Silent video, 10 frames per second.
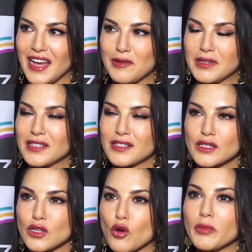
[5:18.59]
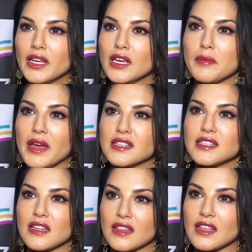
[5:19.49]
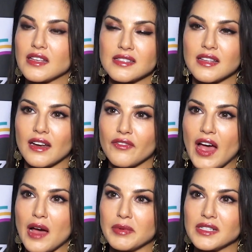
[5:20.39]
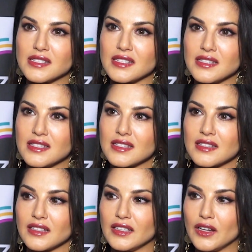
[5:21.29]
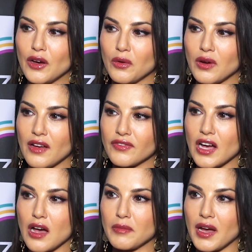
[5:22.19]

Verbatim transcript: I mean, there's so many amazing things that have happened since, you know, I've come.